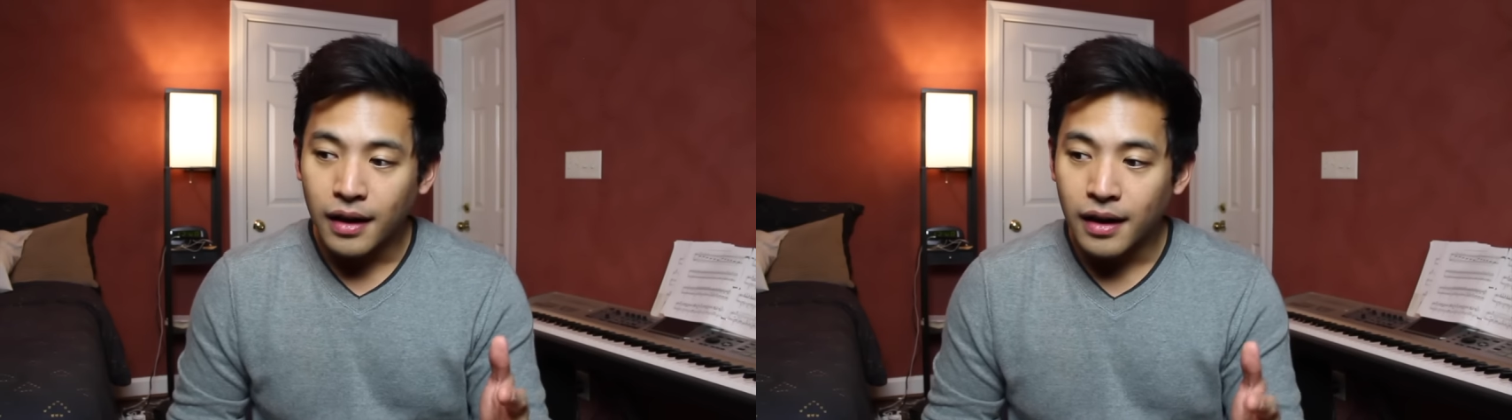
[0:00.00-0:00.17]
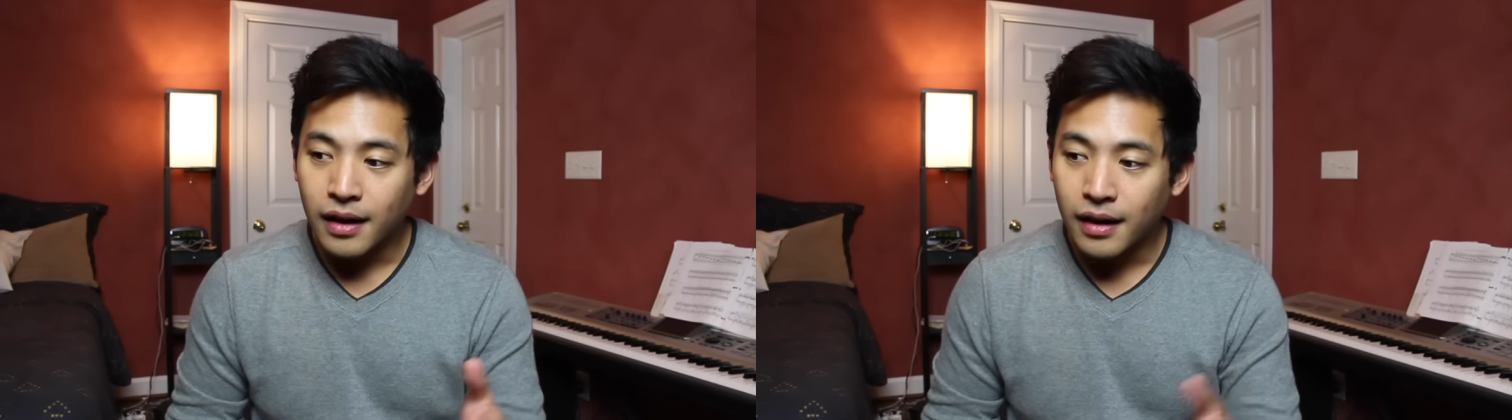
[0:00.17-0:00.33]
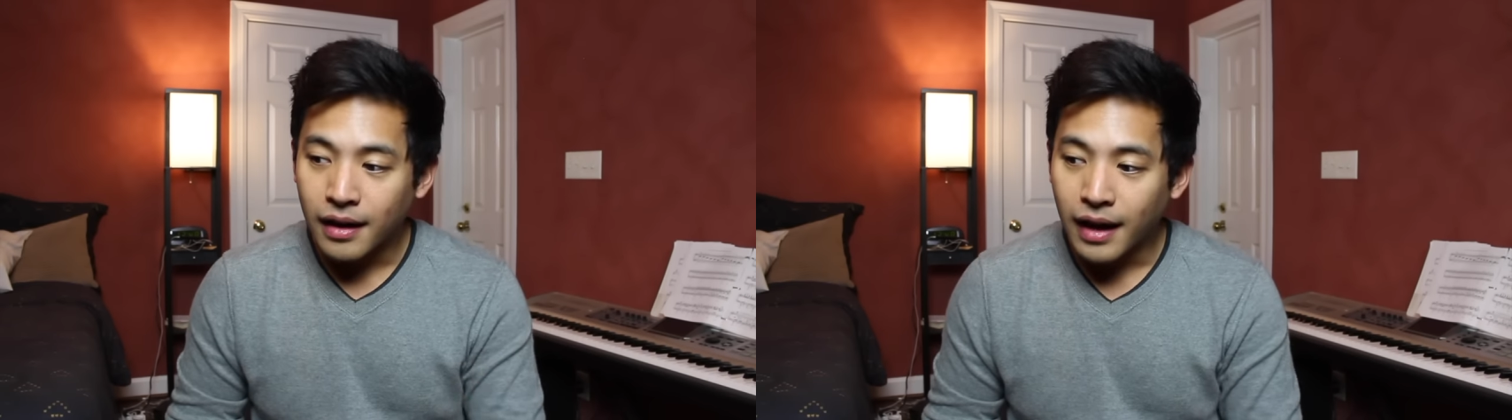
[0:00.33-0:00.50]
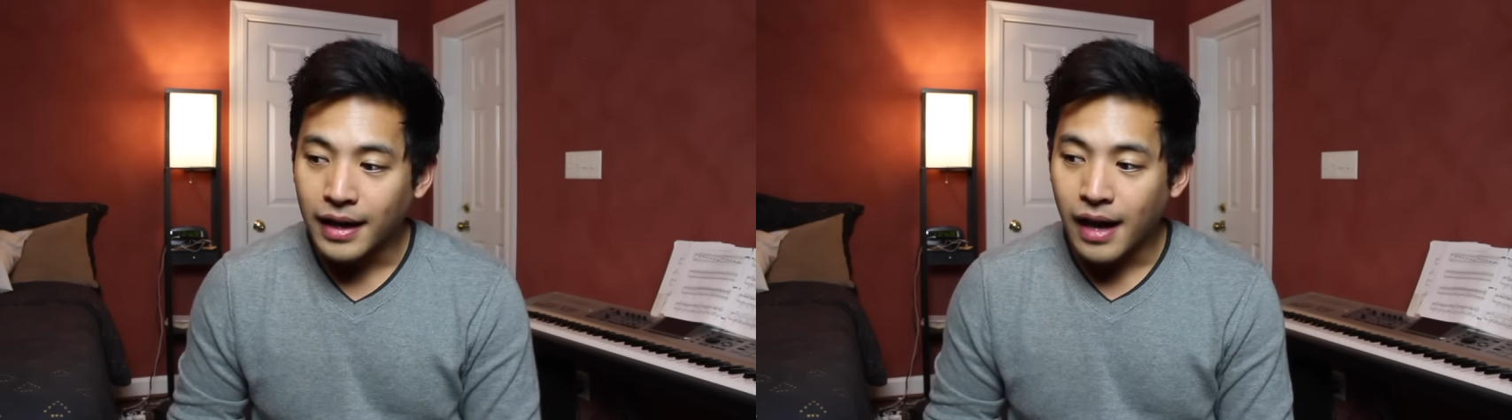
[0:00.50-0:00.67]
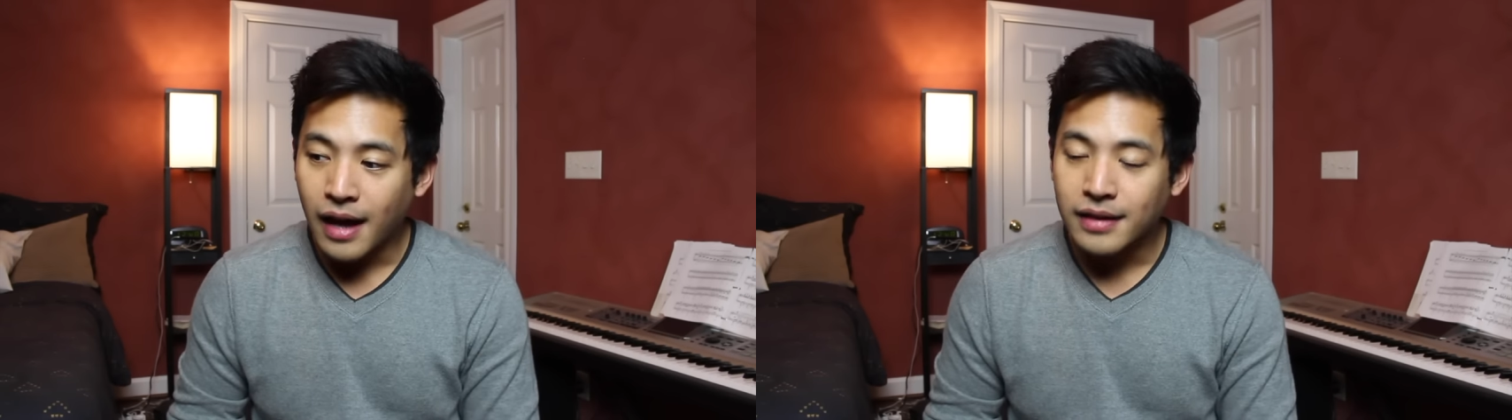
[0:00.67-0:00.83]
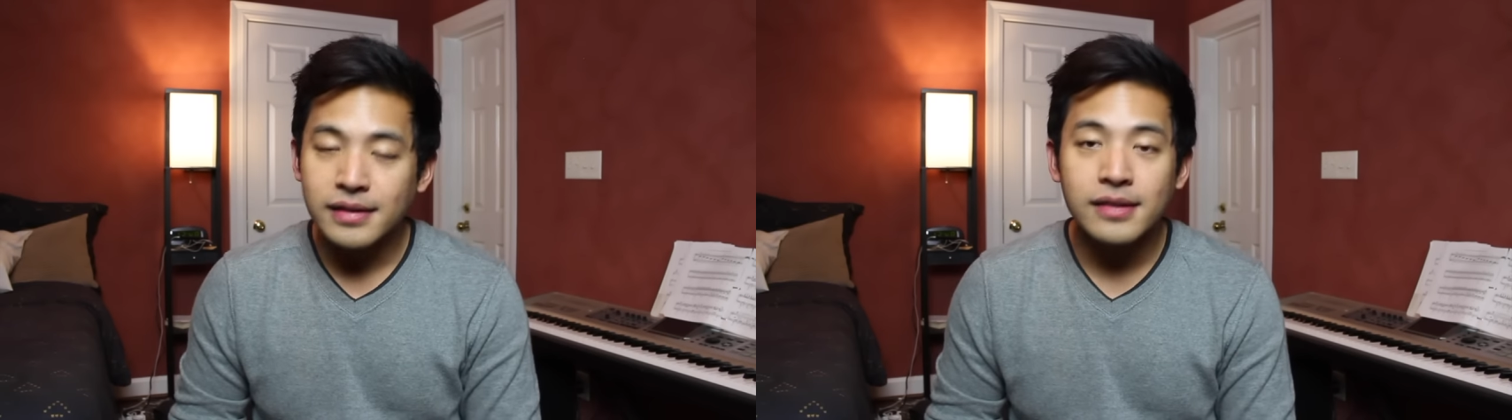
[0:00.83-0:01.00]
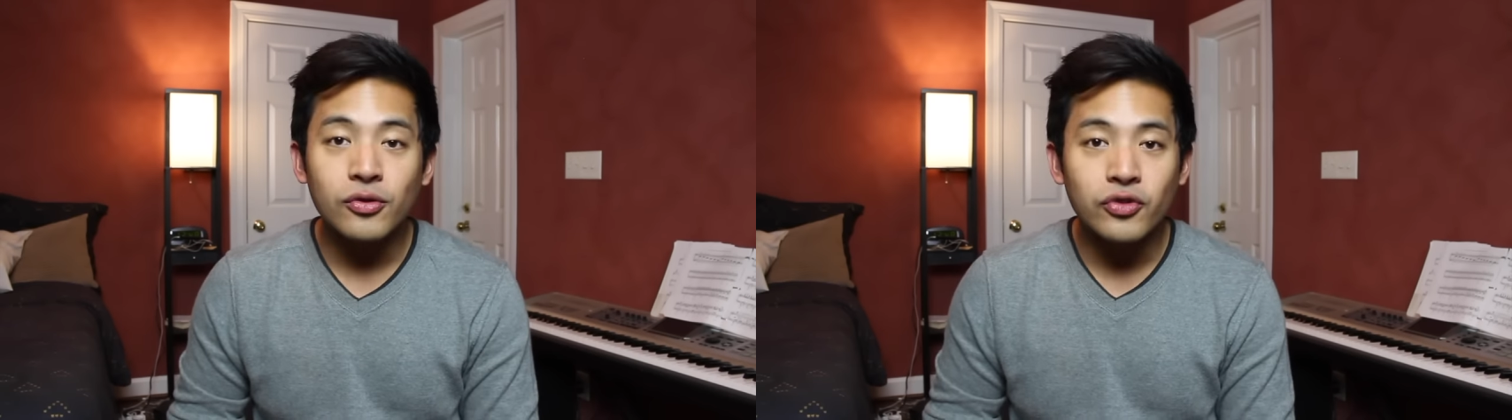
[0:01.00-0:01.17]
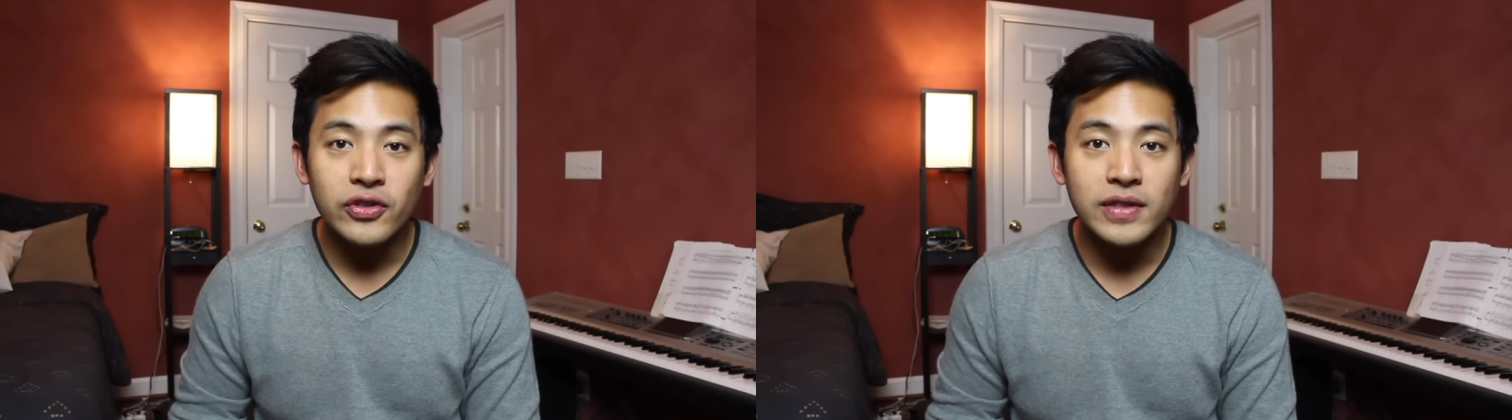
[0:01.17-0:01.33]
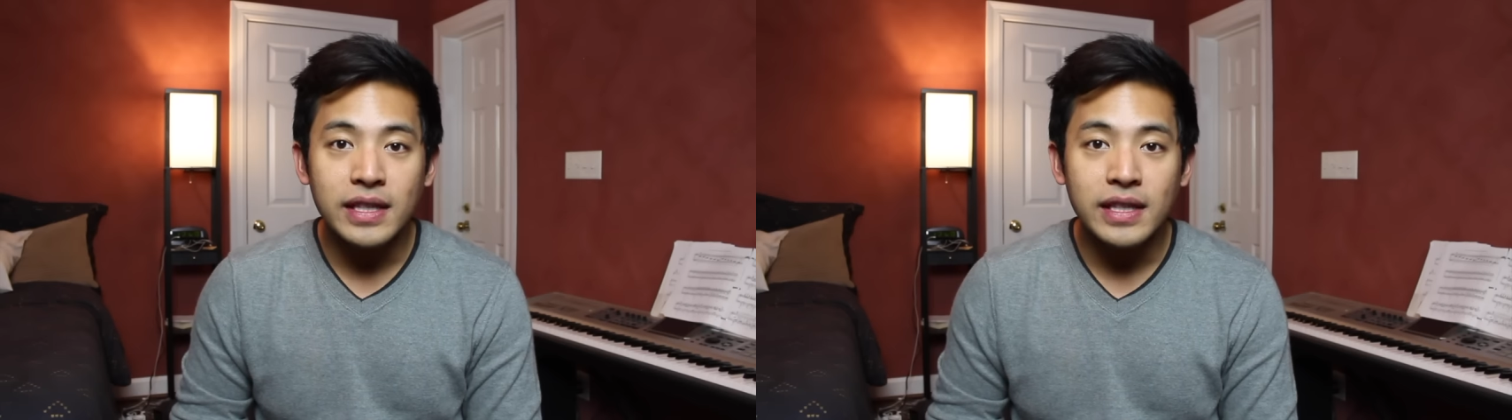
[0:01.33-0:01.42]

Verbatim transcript: uh, I, I, still just